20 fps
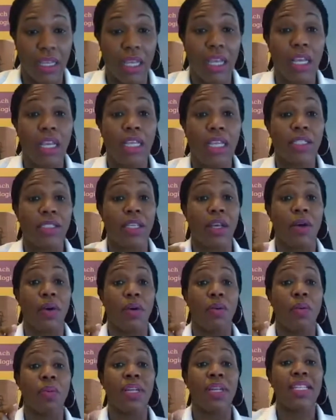So
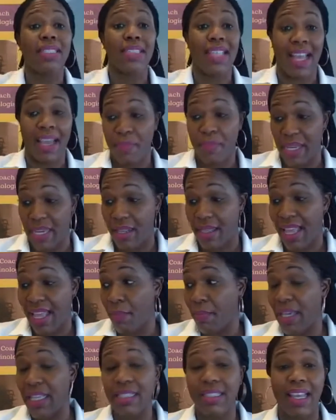what does that mean? That
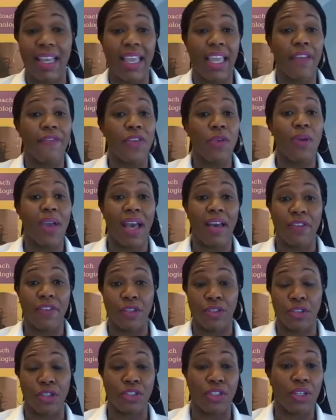means that if you have a
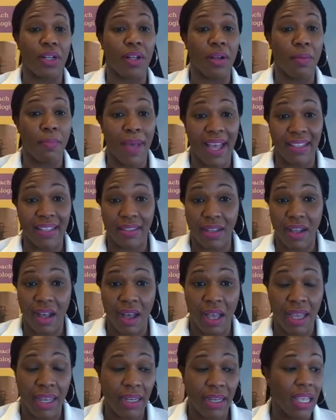surgical mask
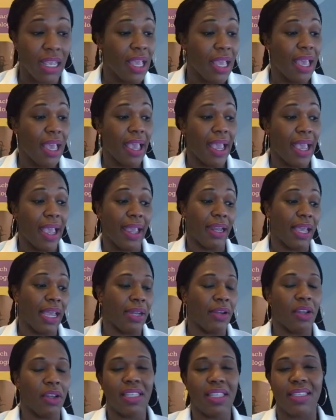on, and
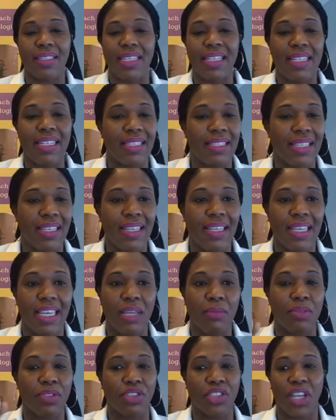I know the CDC
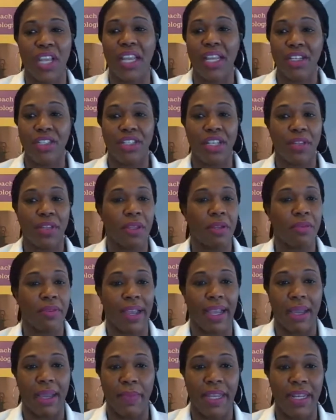keeps changing the
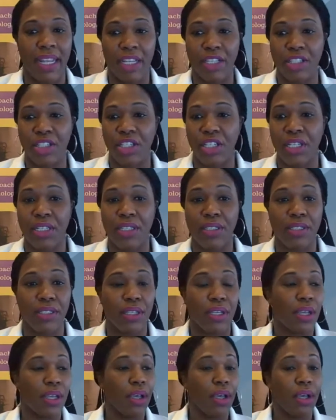recommendations.
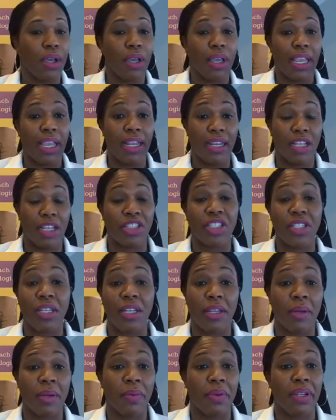Initially, they
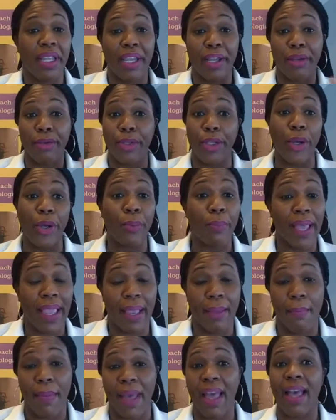were like, don't buy a
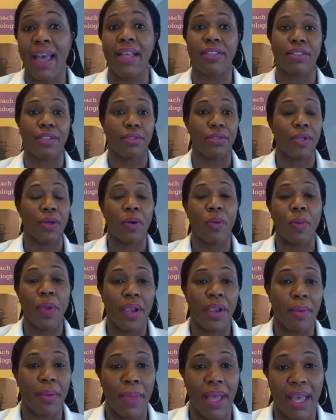mask, don't wear a
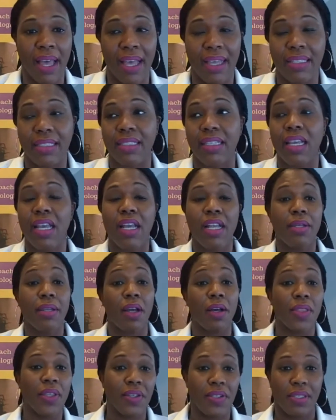mask. Now
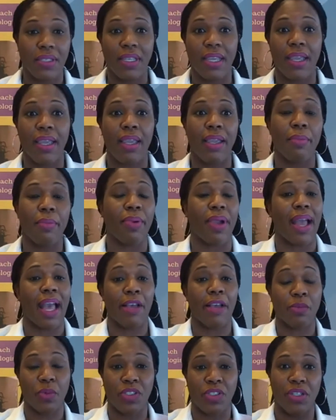they're saying
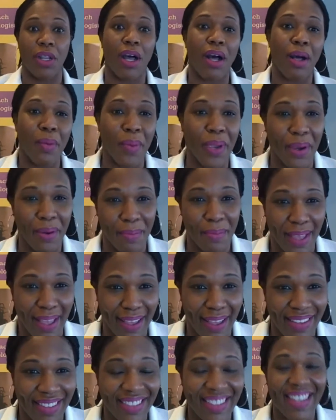perhaps we should all wear a
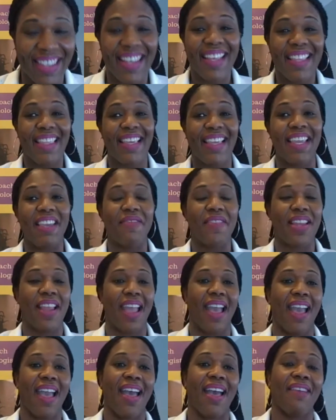mask. They even
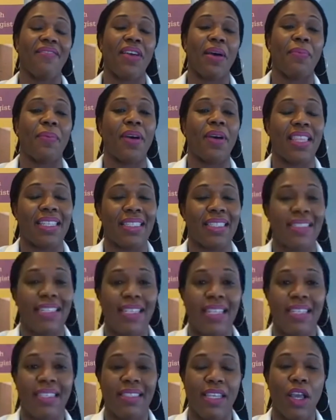have up on the
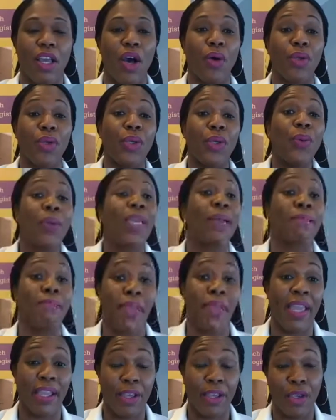CDC how you can
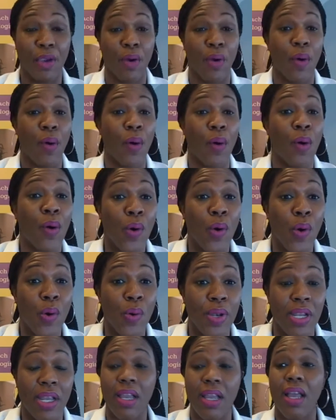make your
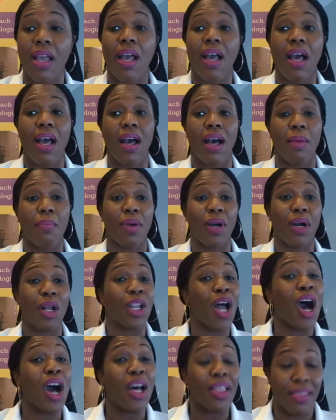own
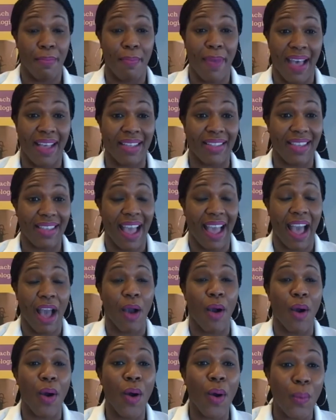cloth mask at
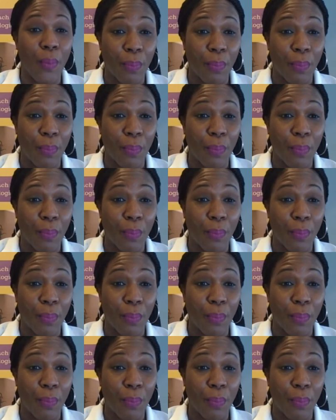home.